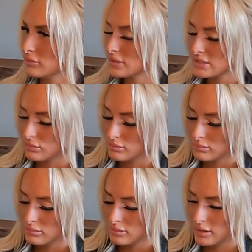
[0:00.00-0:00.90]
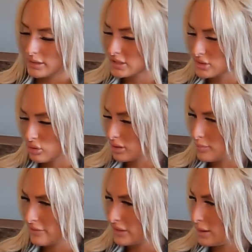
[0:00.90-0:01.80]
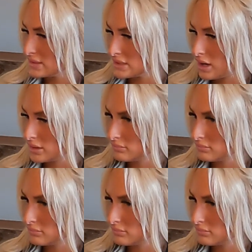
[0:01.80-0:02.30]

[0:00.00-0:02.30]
So I just order them off Amazon.